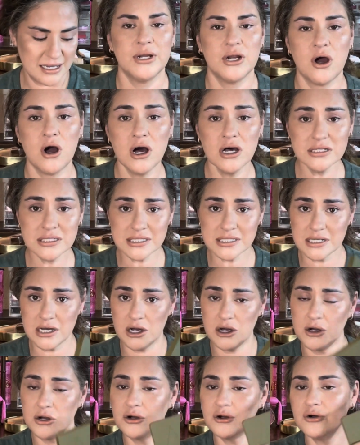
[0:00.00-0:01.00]

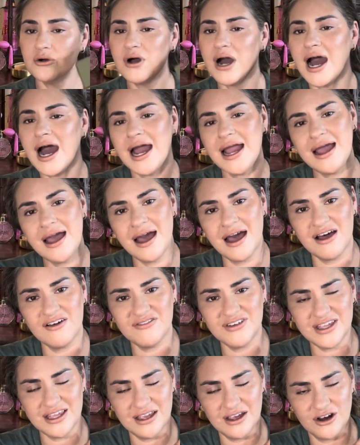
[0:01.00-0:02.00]
Also, I have
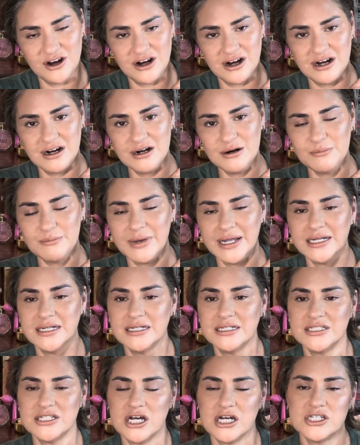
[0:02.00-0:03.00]
here my
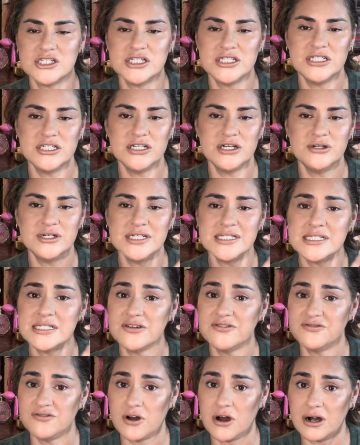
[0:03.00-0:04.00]
Natasha Denona
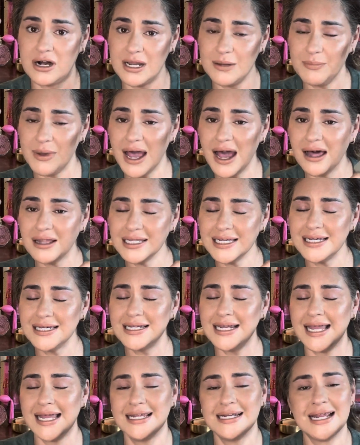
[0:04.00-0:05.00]
Safari
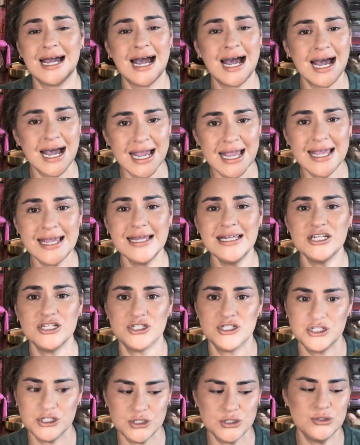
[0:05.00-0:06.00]
palette, and I
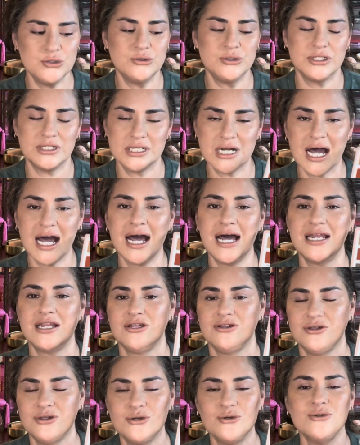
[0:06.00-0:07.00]
do not
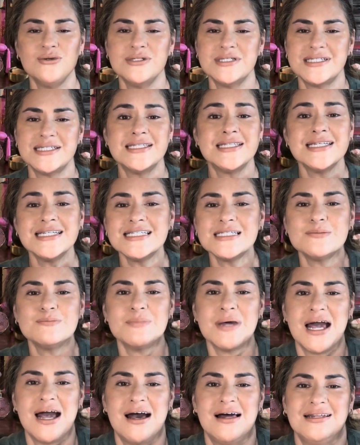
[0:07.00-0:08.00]
use this
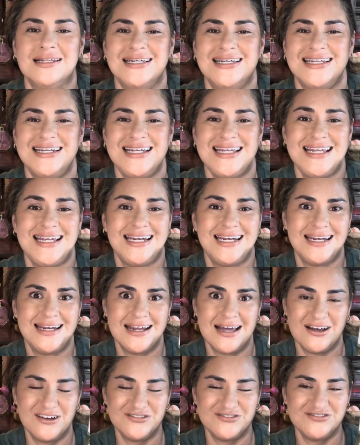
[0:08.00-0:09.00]
palette
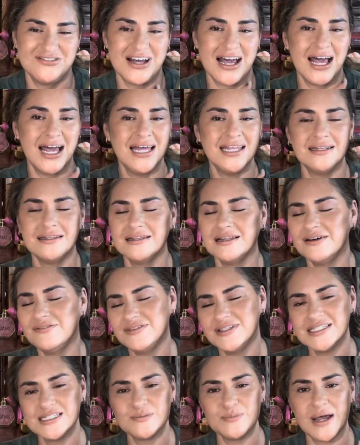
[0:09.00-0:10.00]
enough. I love
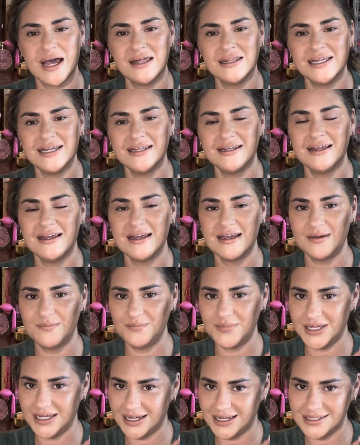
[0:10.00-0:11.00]
this palette
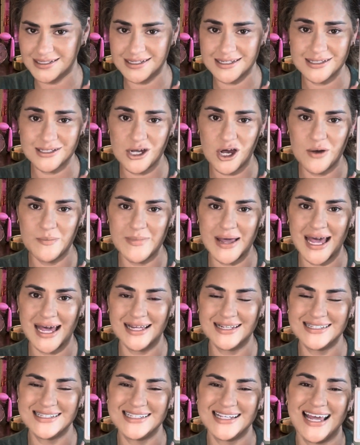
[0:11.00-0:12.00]
because it's all
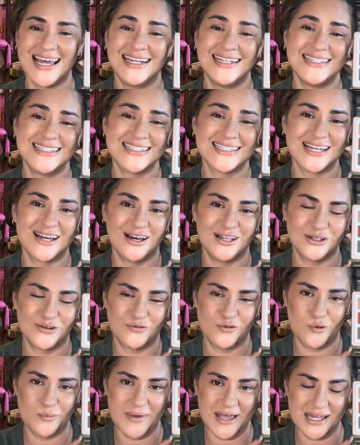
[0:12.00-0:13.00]
mattes and it's
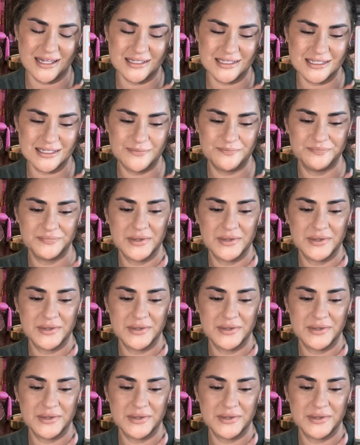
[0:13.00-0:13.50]
colorful mattes.